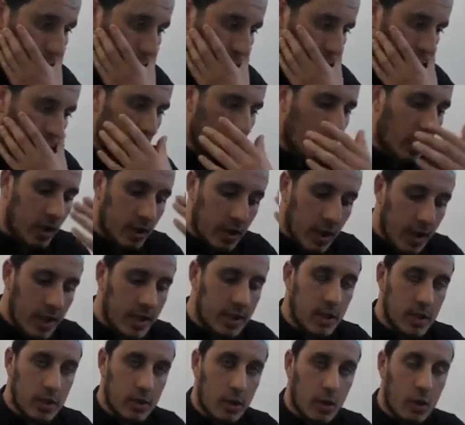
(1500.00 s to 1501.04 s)
who is one of the
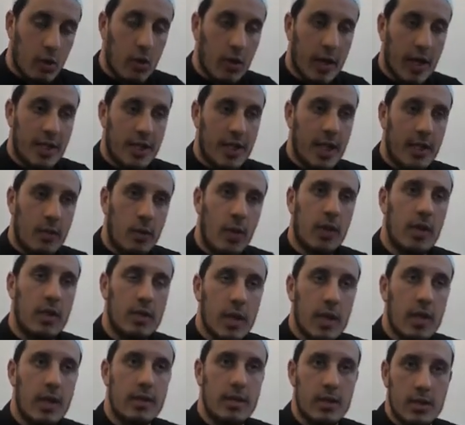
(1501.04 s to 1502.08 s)
leaders of the Quraysh and one of
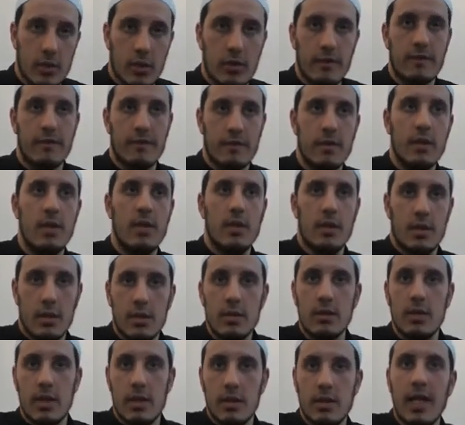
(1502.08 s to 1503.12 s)
the leaders of
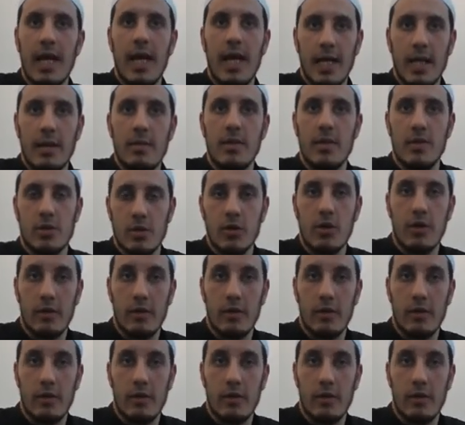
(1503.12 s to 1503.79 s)
the, the enemies